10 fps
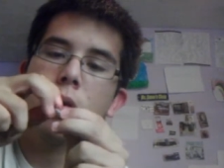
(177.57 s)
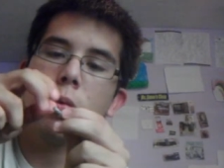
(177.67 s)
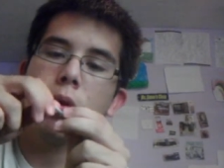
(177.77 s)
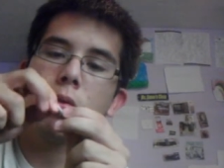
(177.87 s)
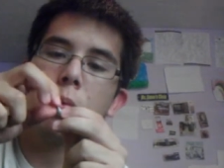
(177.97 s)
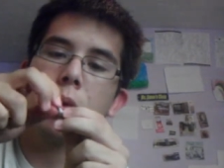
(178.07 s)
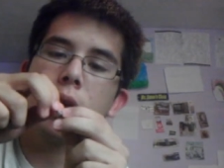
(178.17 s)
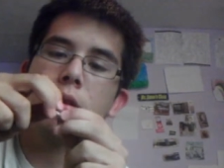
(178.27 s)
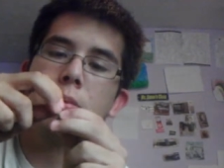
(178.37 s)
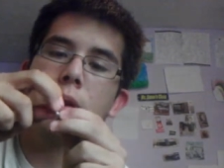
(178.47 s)
with
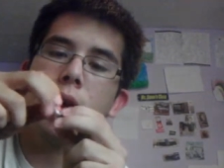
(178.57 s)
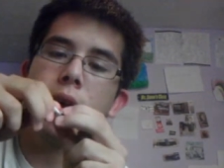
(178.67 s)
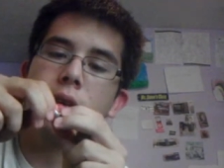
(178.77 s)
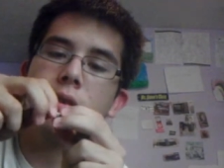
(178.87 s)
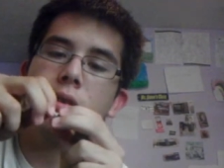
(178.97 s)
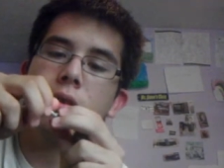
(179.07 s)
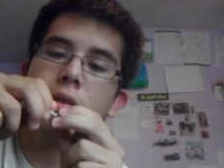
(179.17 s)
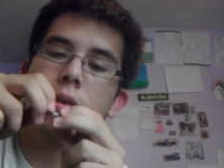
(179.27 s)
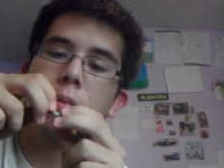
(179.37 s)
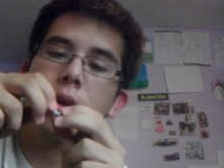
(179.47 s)
replaceable heads.
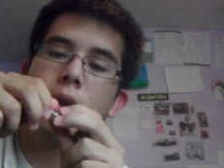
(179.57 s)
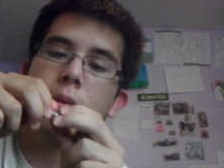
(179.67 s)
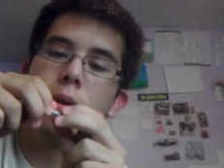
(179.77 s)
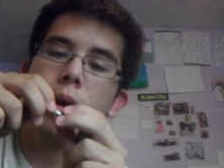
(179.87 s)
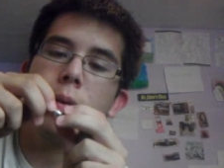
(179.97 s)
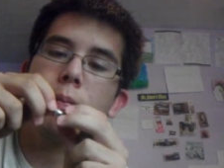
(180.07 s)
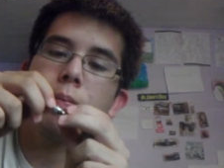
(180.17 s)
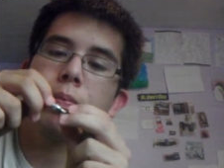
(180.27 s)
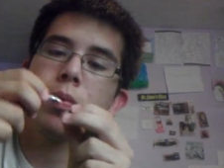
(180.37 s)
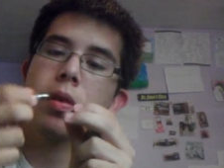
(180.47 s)
So let me take one out.
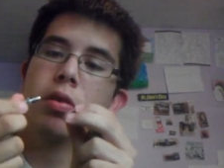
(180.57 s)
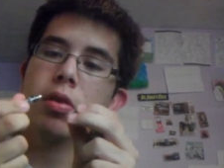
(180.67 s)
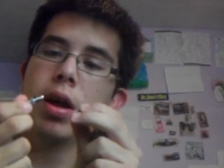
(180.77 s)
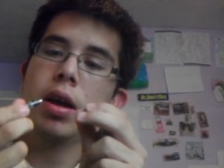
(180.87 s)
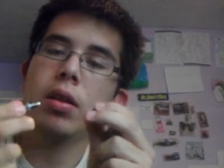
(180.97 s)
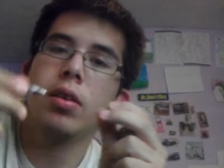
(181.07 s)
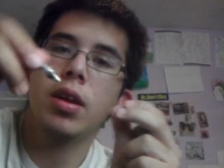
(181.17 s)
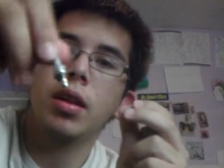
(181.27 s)
So the head looks